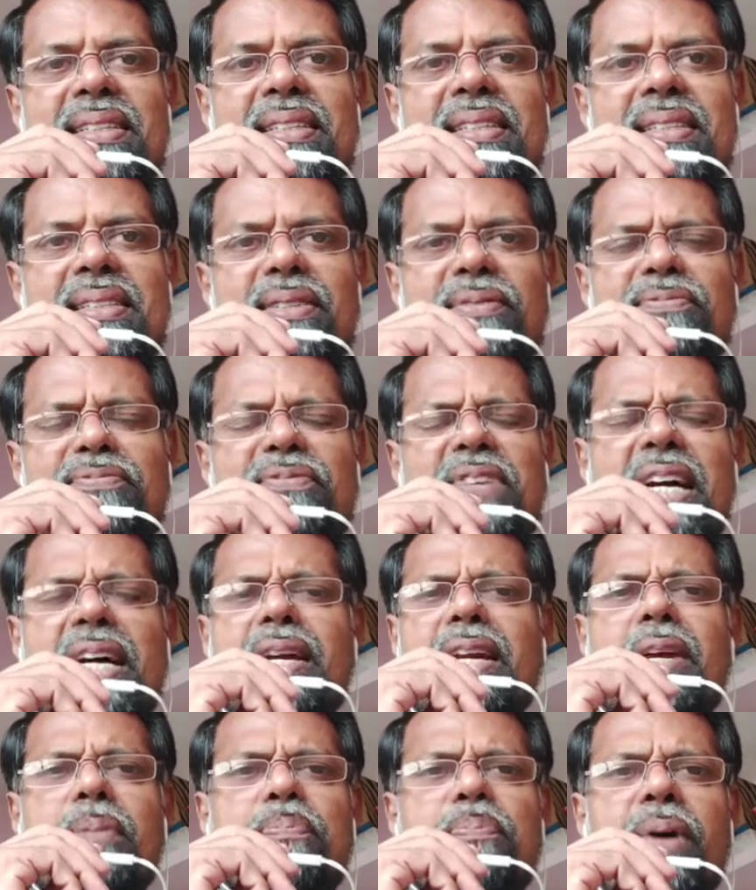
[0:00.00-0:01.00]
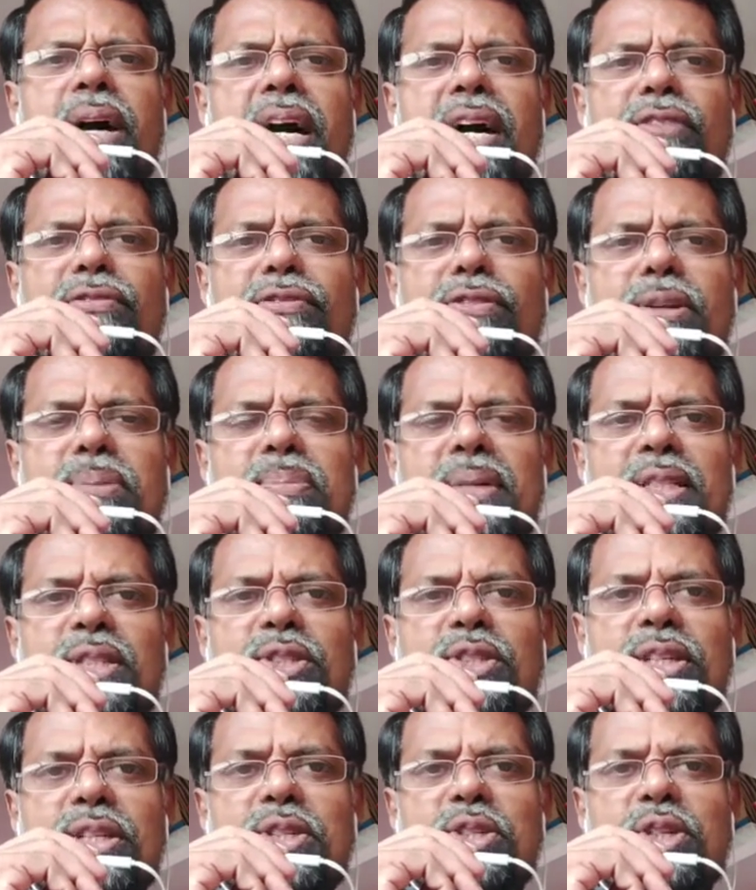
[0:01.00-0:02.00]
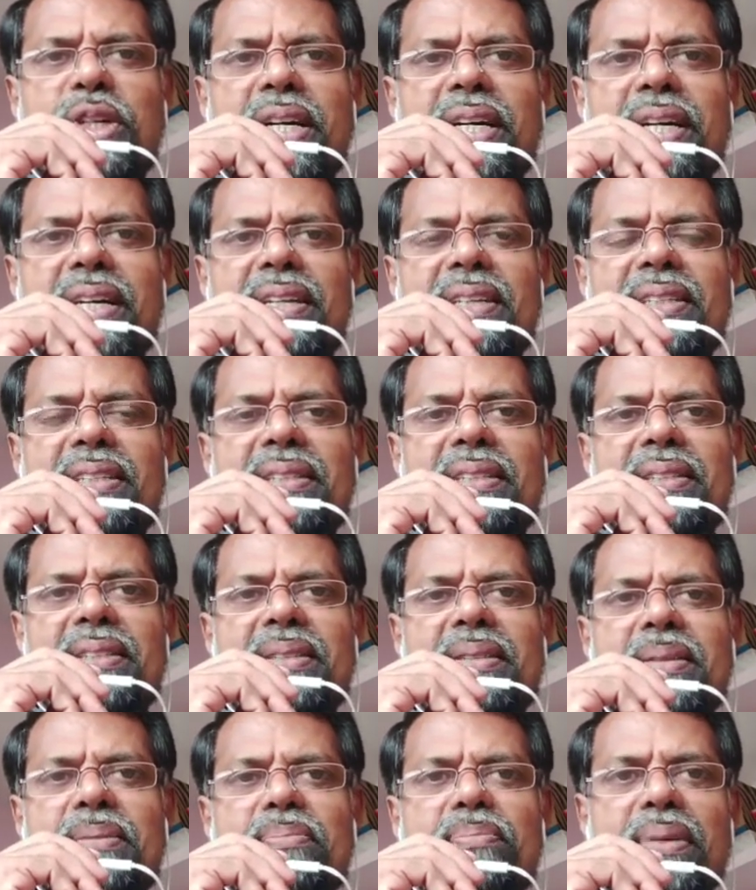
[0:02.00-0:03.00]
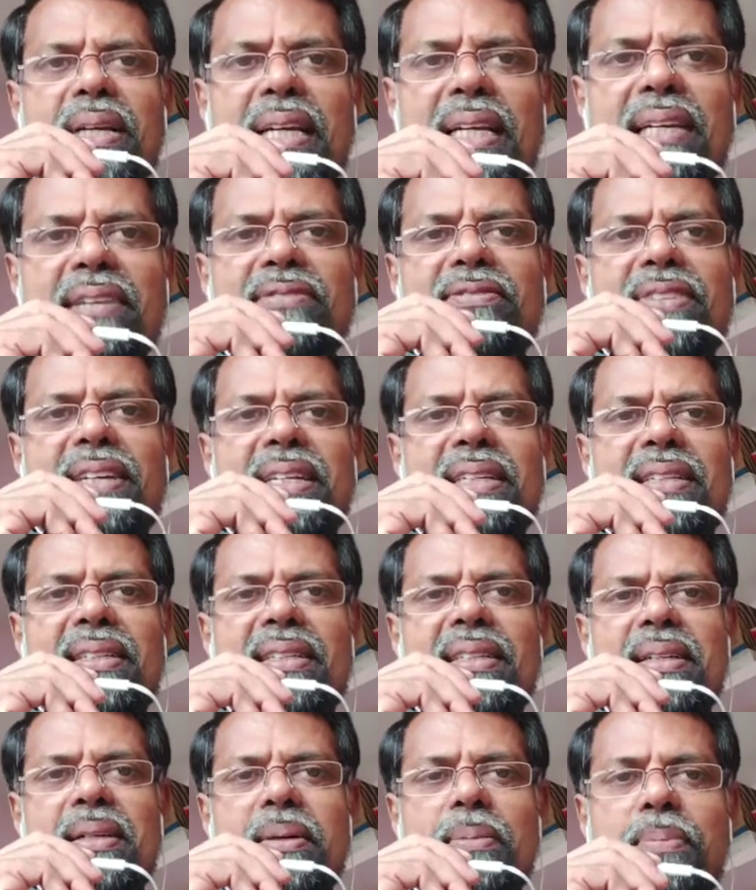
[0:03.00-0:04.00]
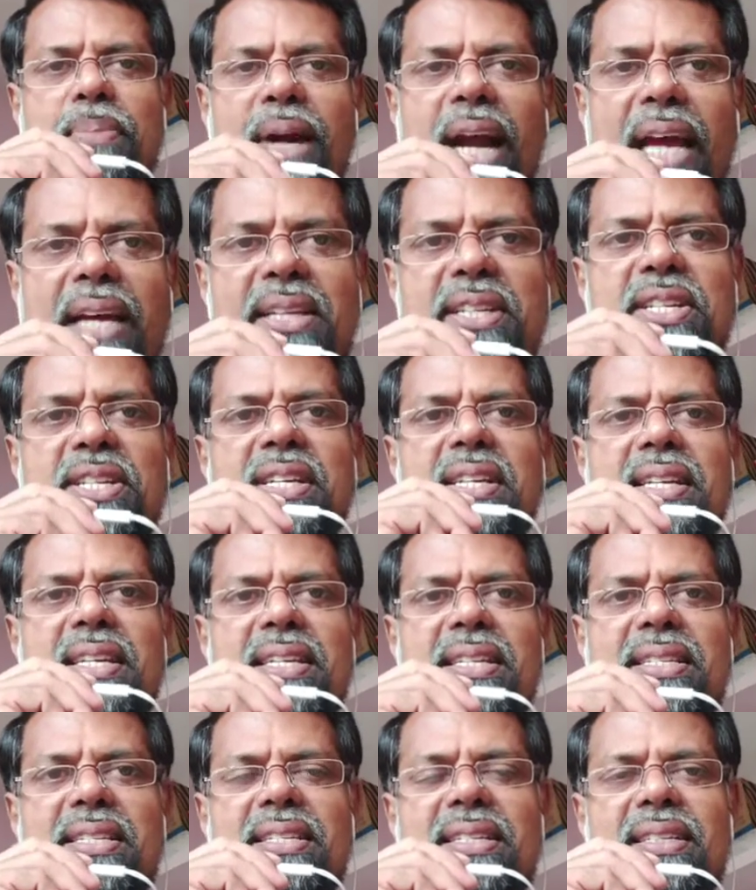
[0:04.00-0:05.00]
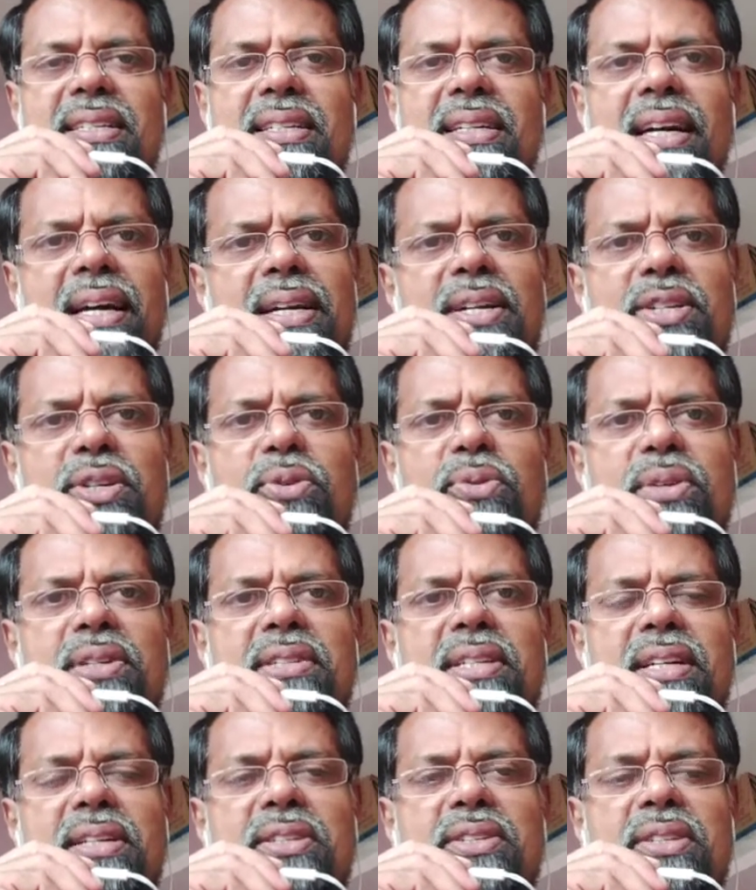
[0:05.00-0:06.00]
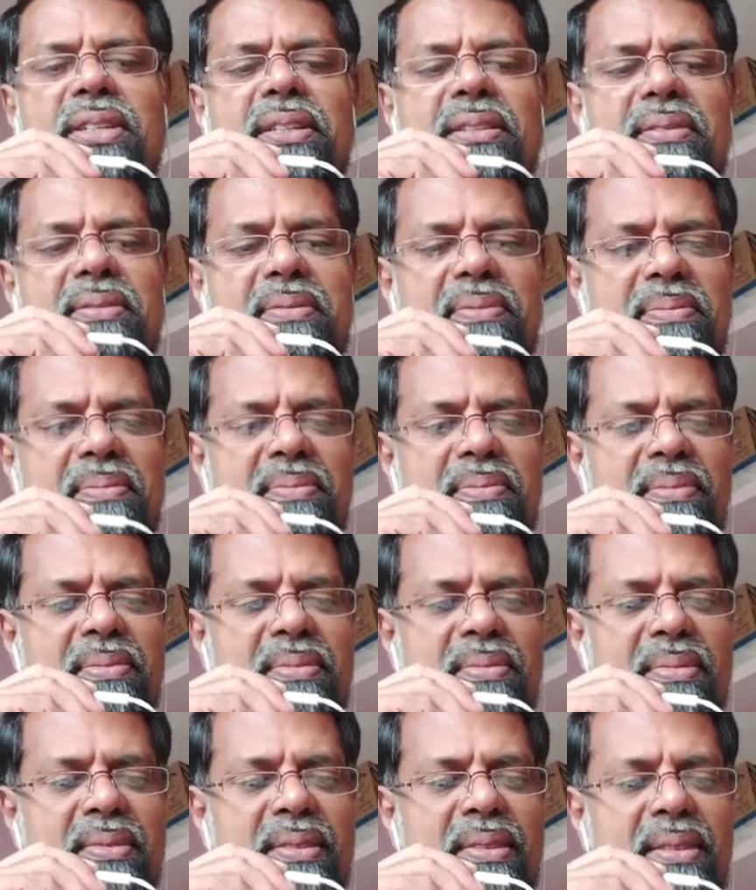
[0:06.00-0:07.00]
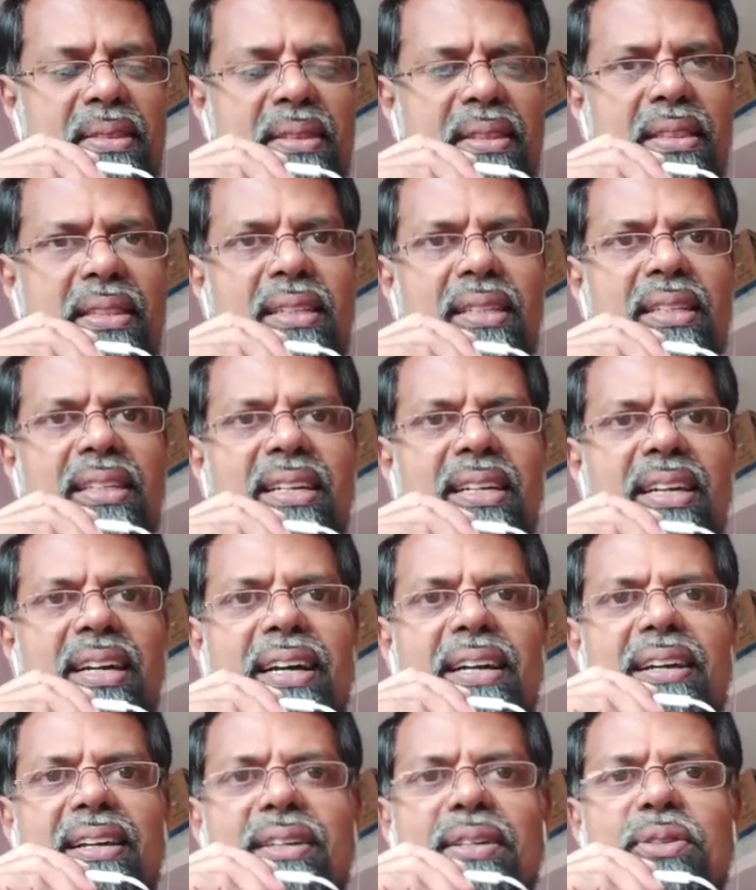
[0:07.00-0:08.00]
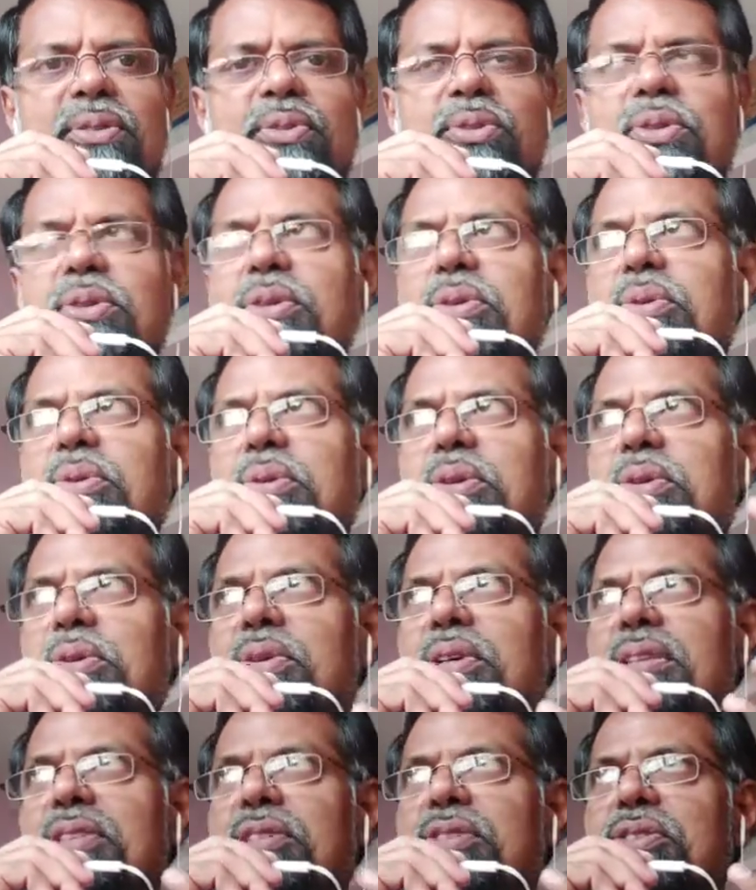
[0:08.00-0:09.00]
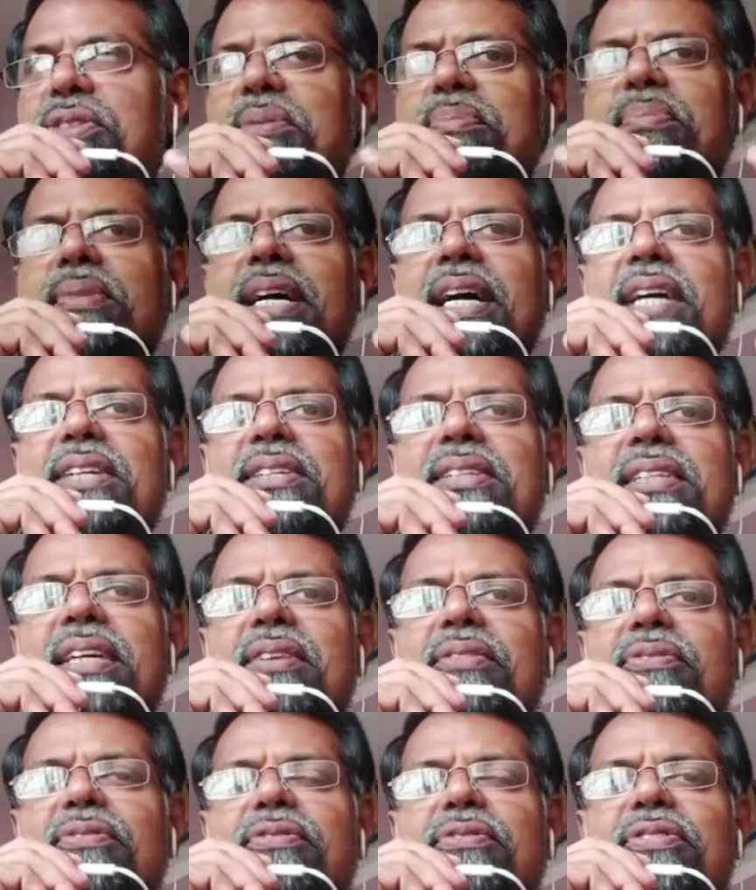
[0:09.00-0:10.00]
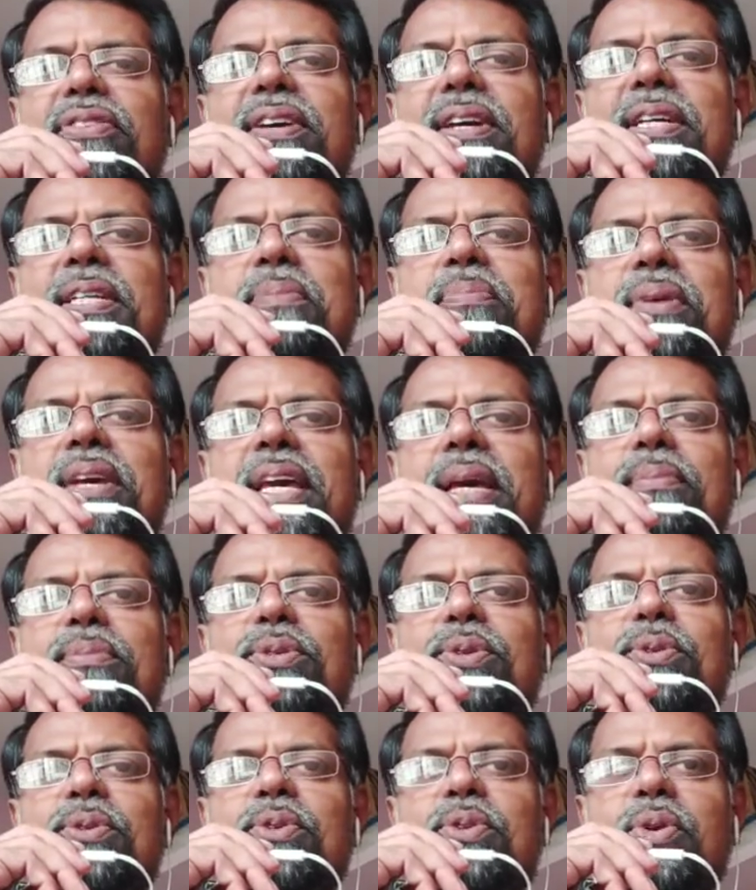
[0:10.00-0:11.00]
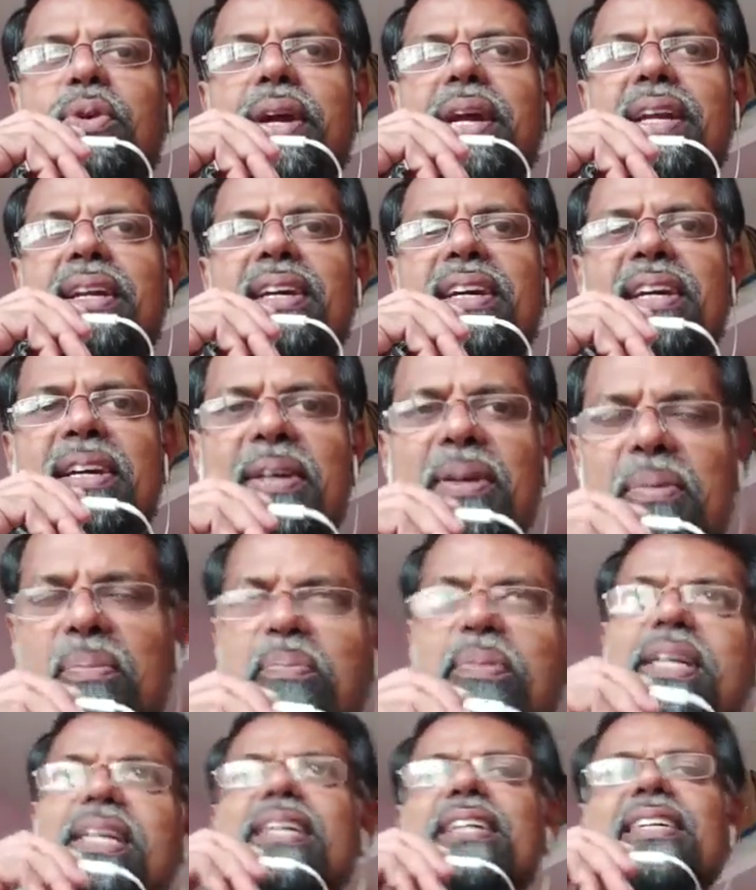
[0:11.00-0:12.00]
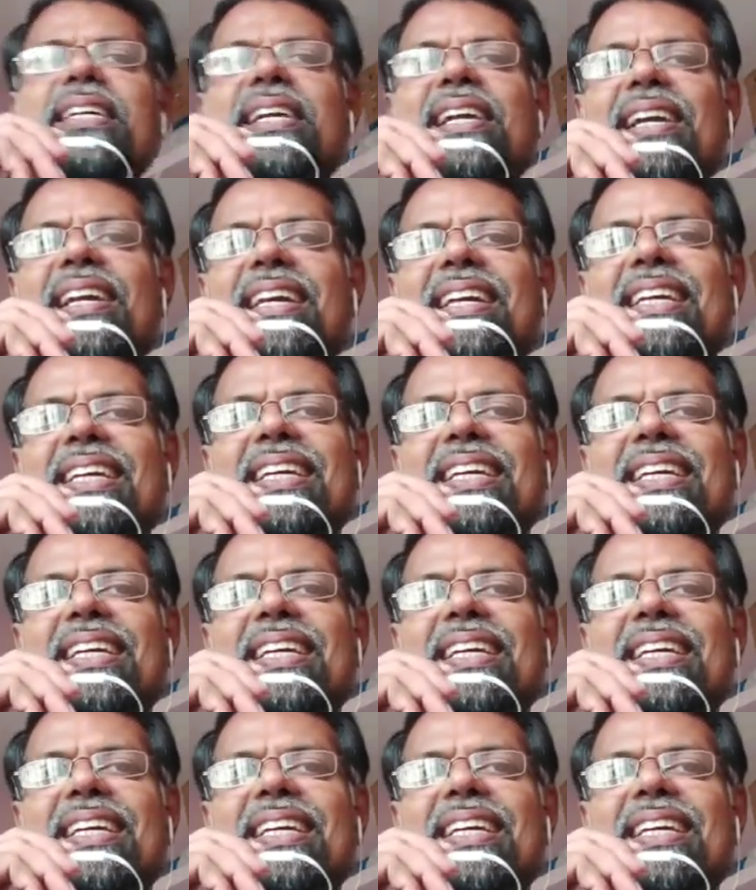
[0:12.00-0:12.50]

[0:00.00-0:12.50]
It's a very powerful mantra, child. Believe in, practice, and you will succeed. And you just imagine her face became so straight. Immediately,